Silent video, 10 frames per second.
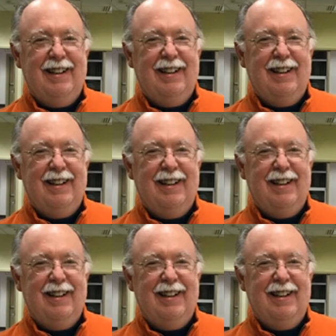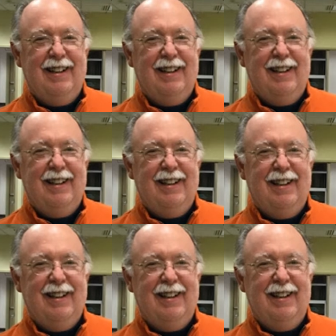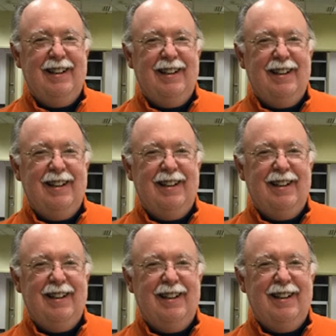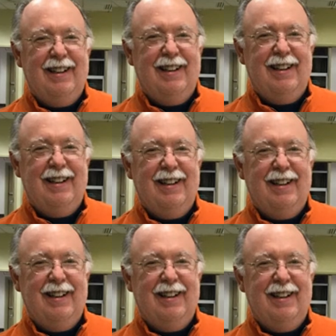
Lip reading: (not speaking)